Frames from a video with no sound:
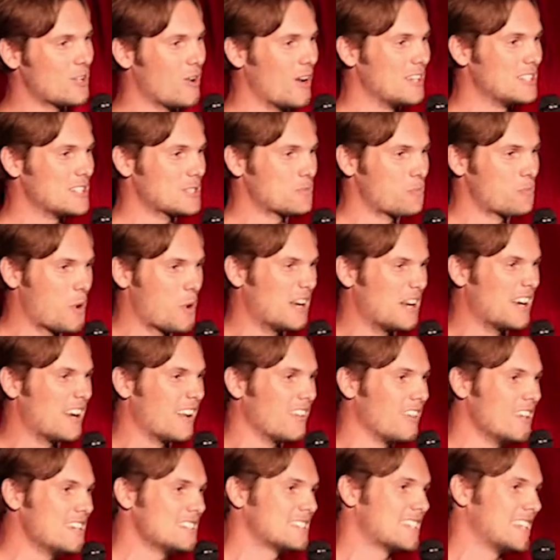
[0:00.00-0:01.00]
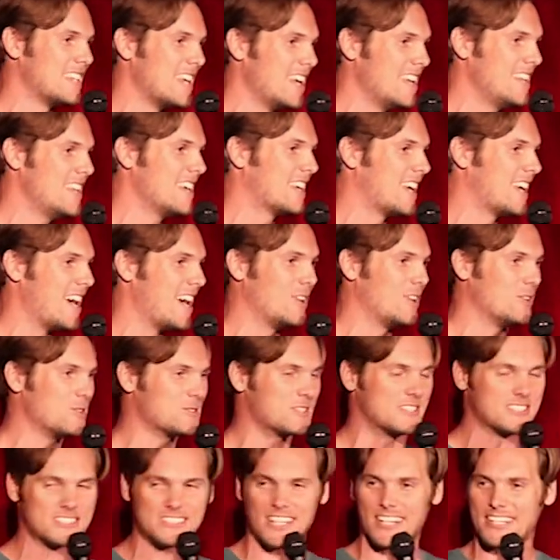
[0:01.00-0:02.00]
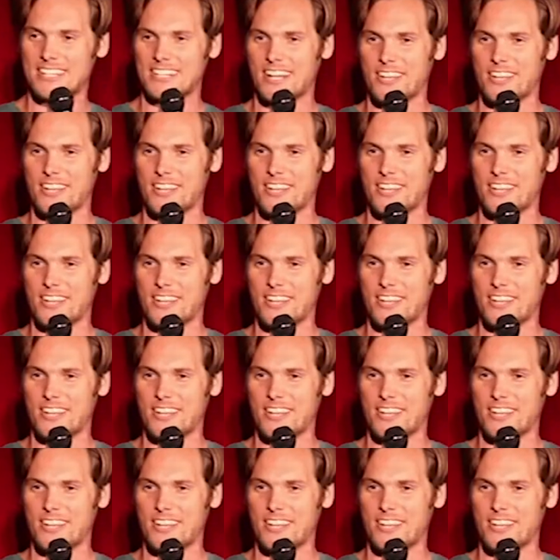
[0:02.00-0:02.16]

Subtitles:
so I just printed a list of the indicators and stuck